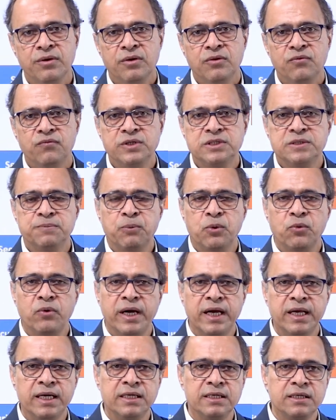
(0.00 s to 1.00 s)
which
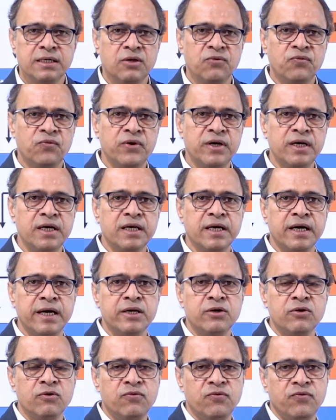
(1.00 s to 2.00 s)
provide different
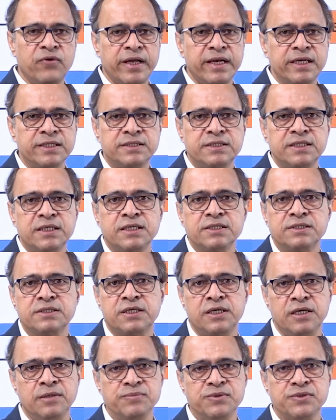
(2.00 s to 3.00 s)
kind of financing
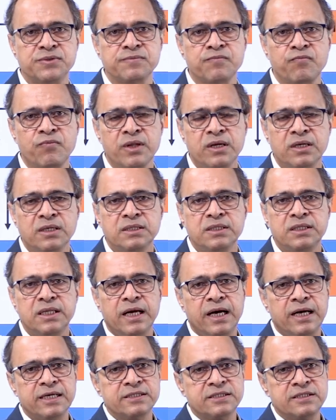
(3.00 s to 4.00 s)
schemes. They
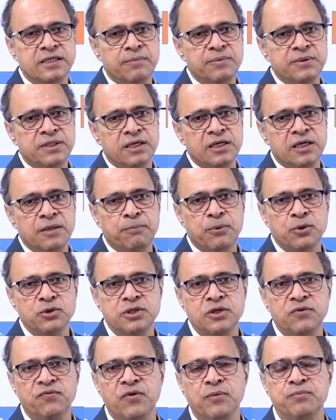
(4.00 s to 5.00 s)
accept the
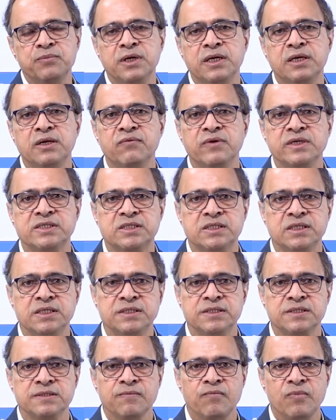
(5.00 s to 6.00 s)
deposit from the
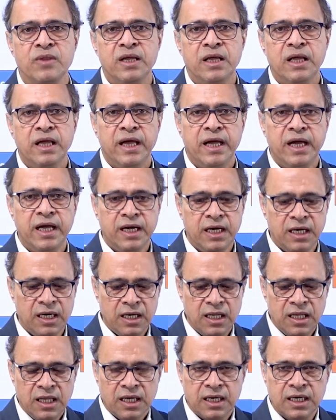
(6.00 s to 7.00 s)
investors and
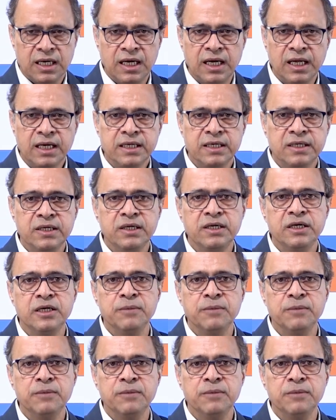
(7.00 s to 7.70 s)
collected